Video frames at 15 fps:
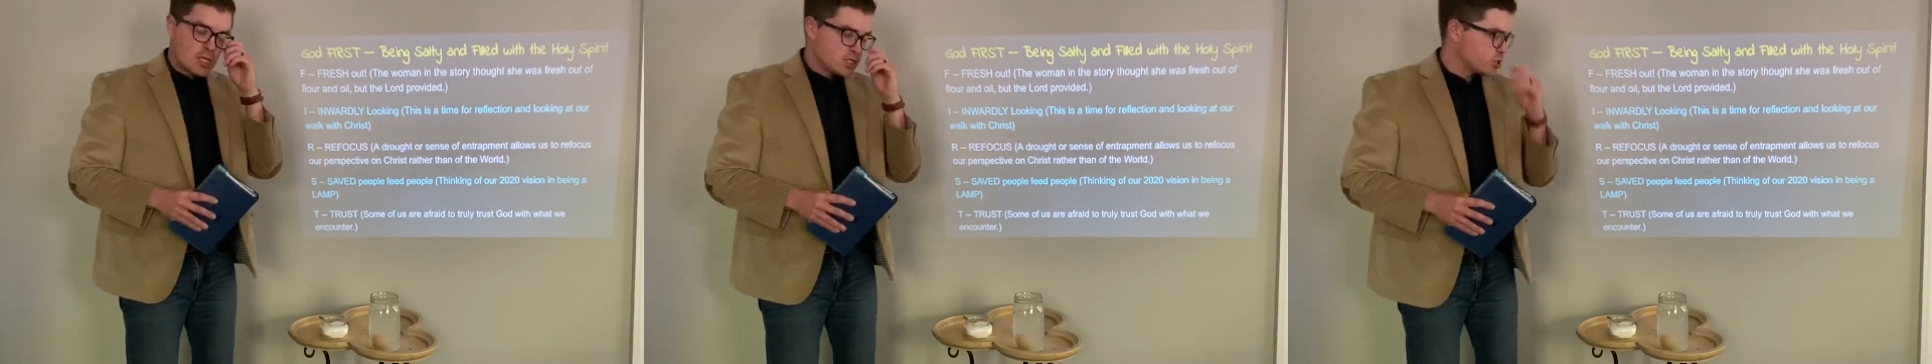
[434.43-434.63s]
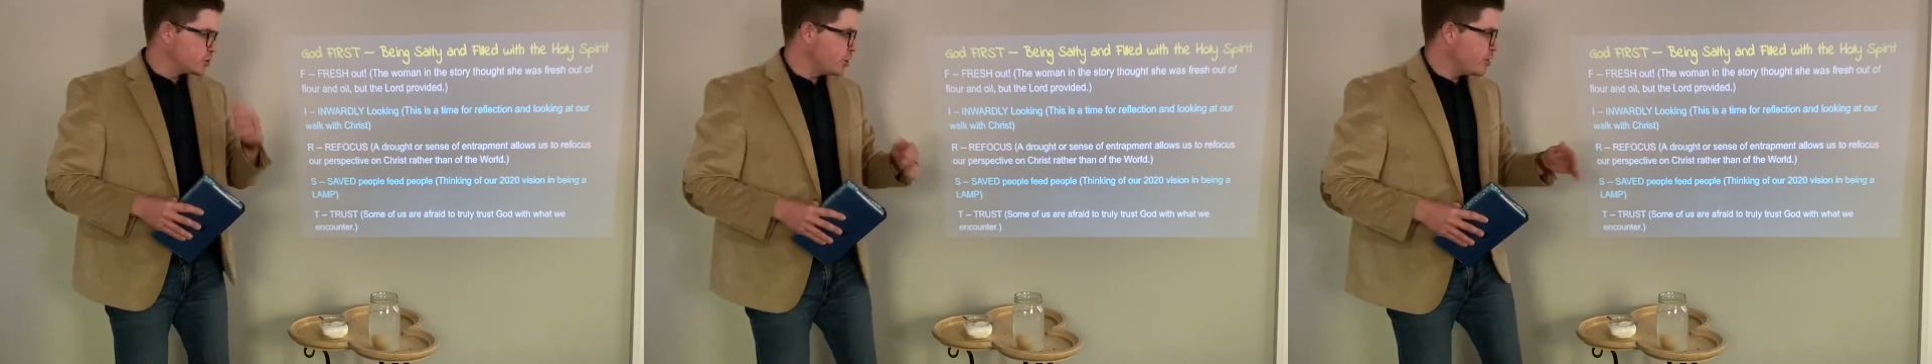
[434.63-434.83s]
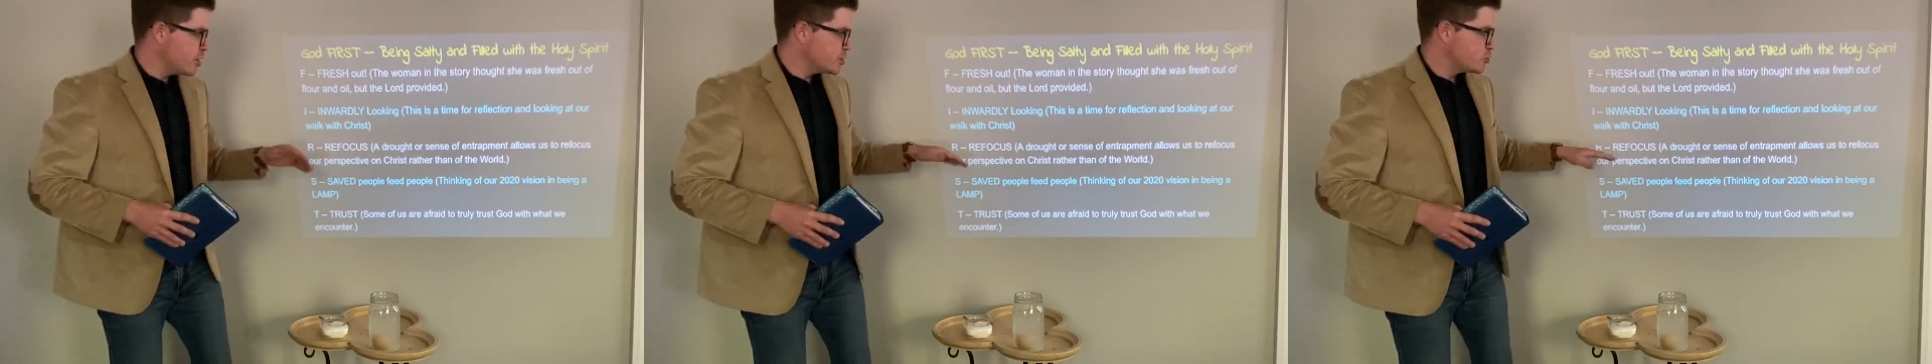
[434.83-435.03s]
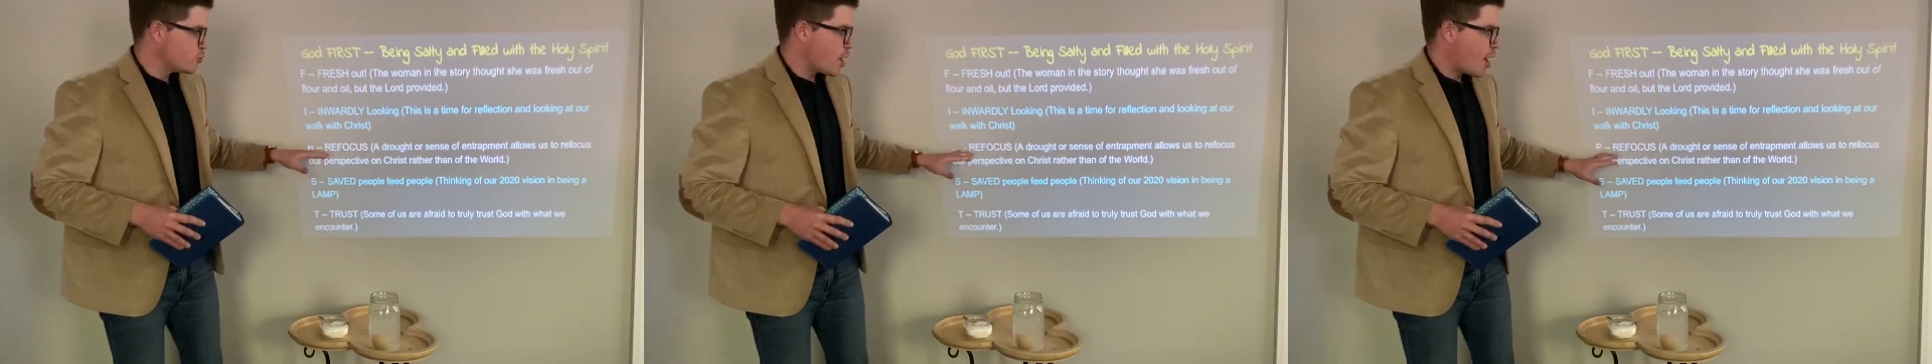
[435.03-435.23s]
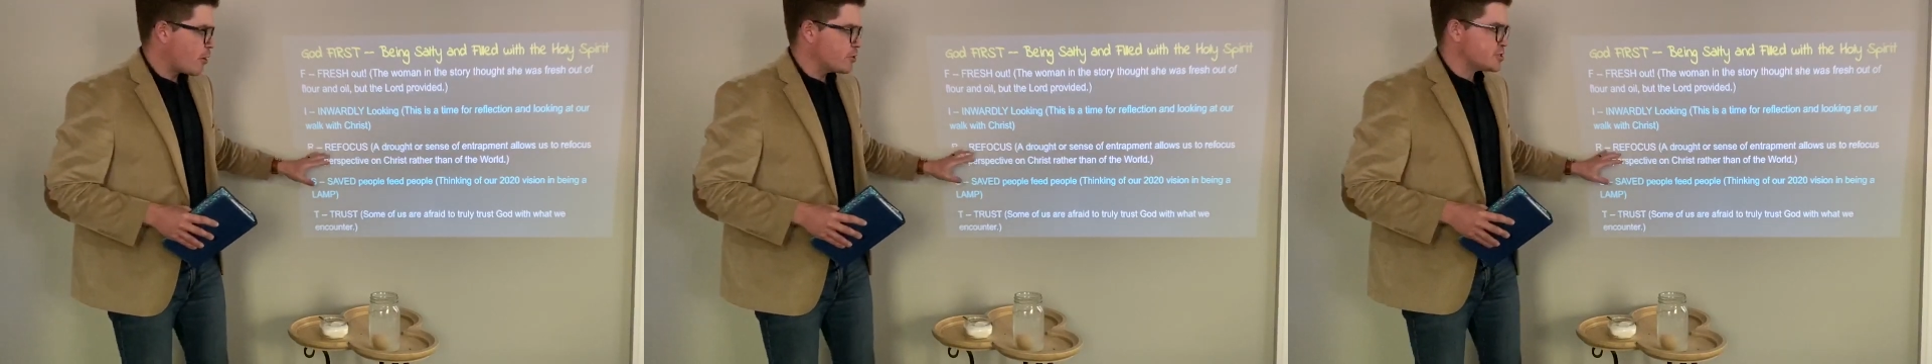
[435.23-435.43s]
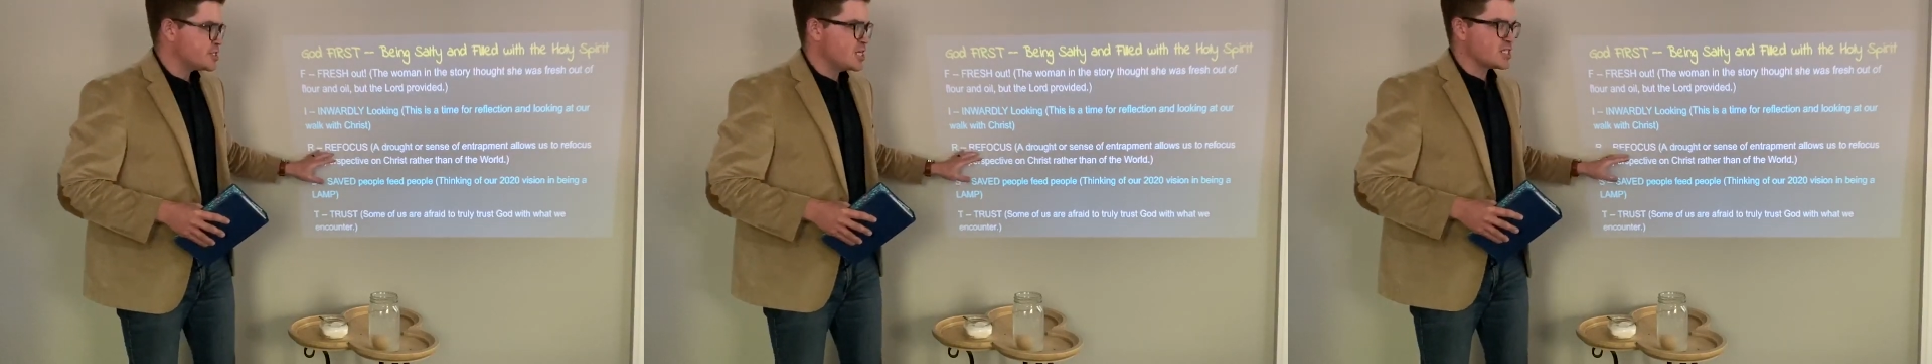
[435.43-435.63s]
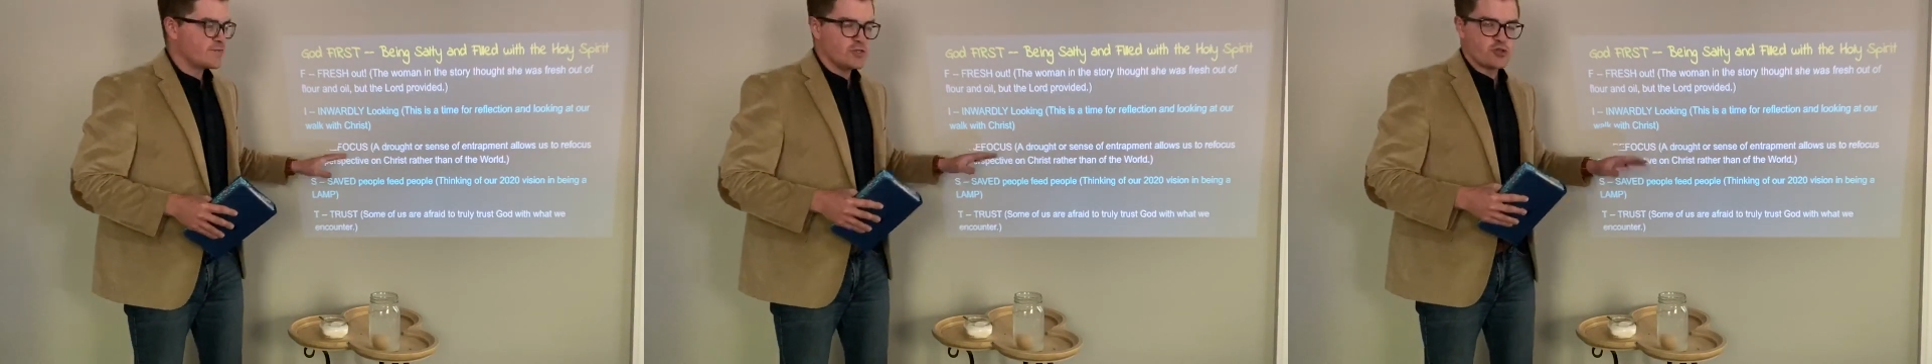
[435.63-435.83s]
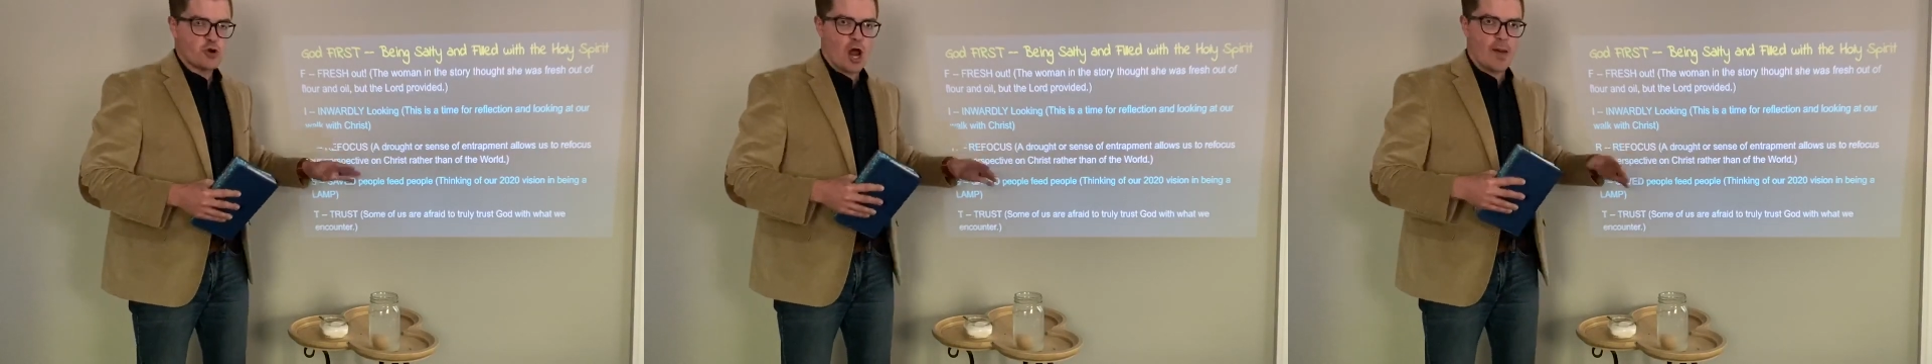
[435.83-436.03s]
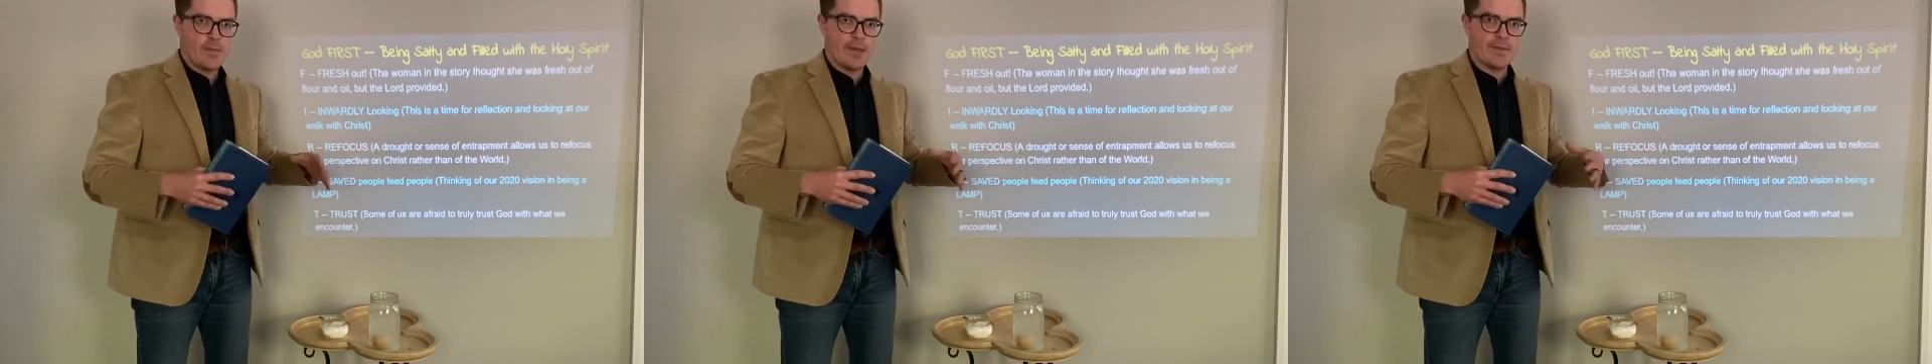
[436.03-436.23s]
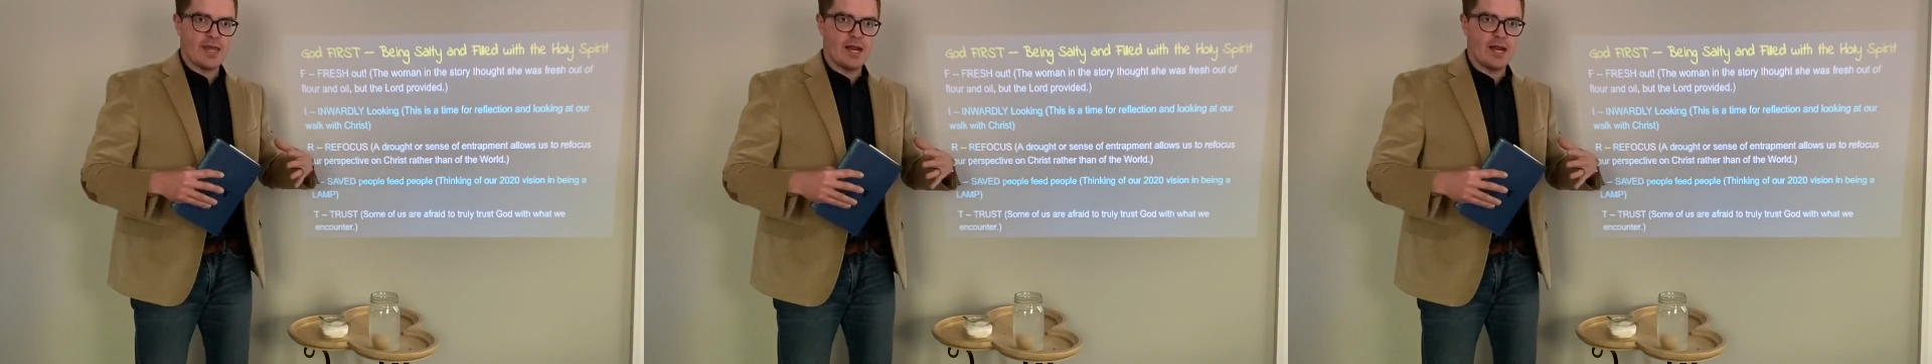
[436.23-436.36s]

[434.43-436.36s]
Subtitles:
So during a drought or sense of entrapment,